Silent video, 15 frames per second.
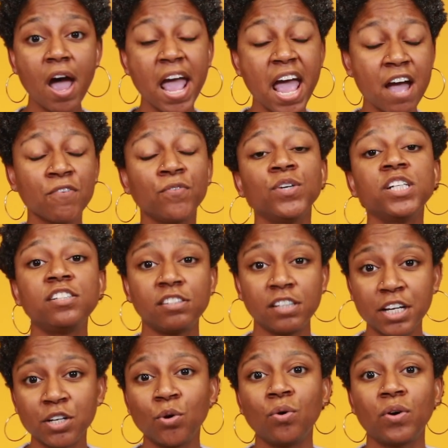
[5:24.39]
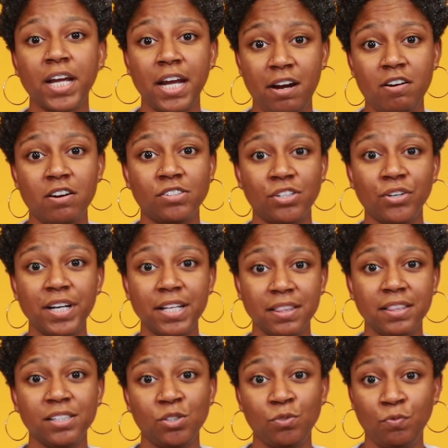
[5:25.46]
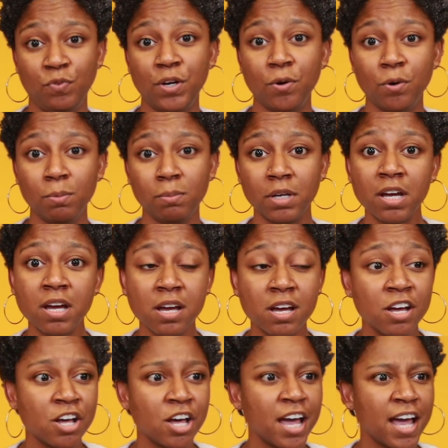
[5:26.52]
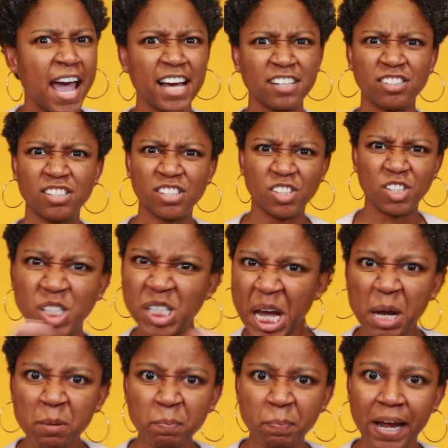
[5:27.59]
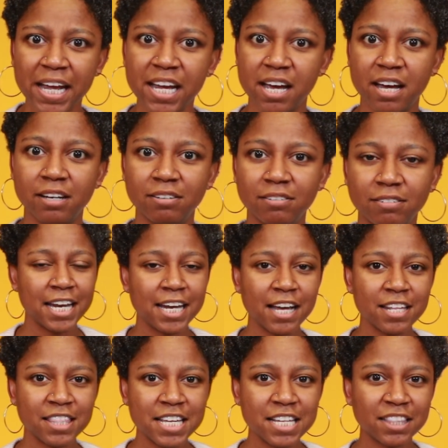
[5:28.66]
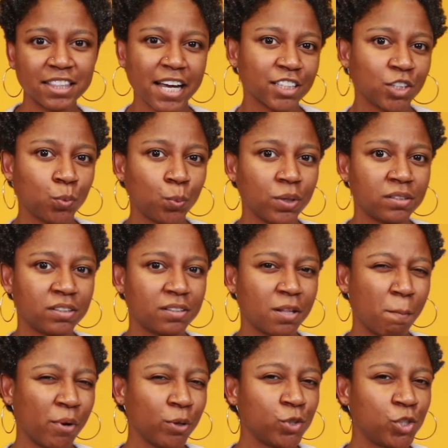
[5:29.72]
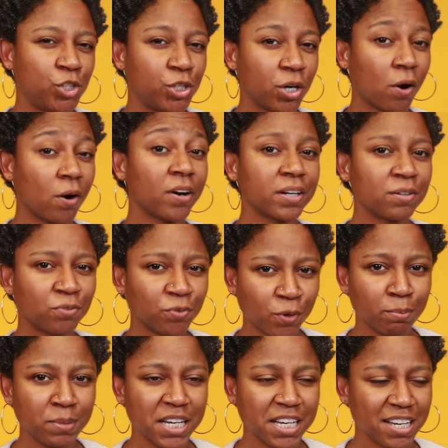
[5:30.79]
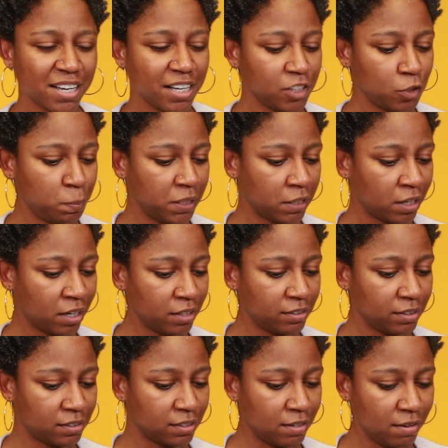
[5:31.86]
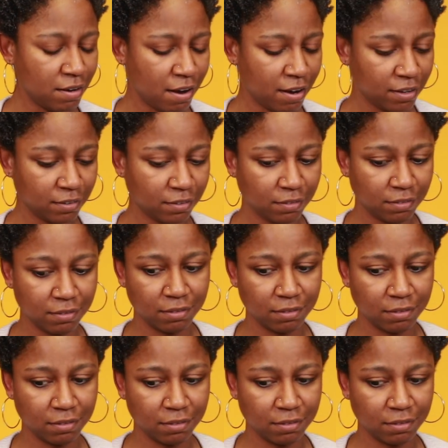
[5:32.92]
Every single character in this film has this deadpan. And I think that's what's the most jarring for me, is because it's not